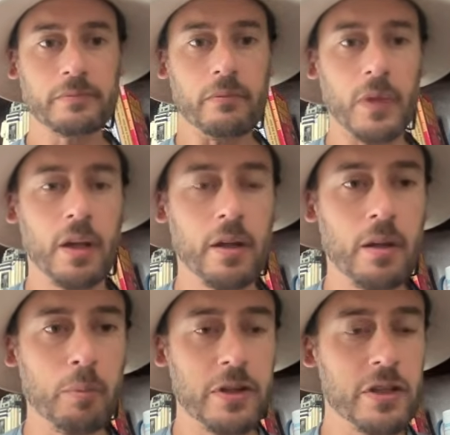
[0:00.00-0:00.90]

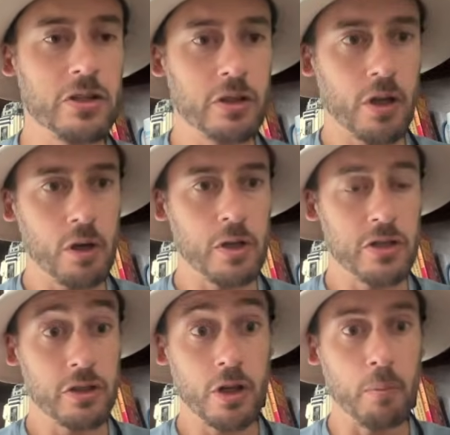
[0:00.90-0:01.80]
But this should
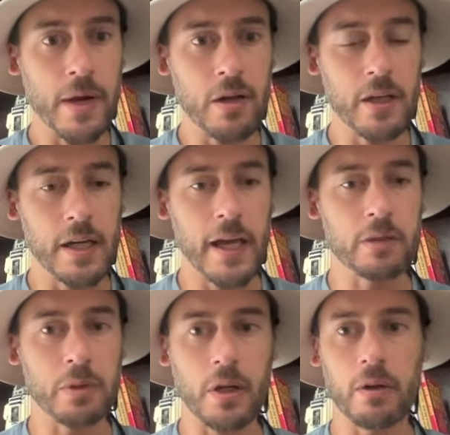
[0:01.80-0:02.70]
go better than it has
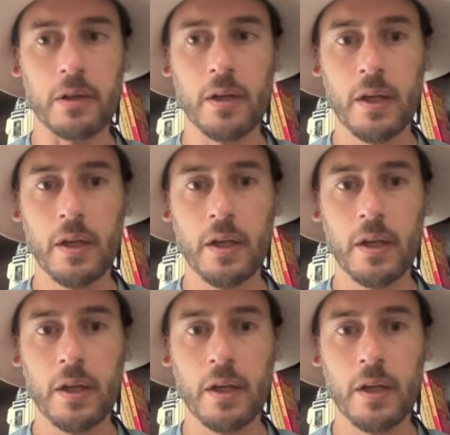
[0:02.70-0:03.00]
been going.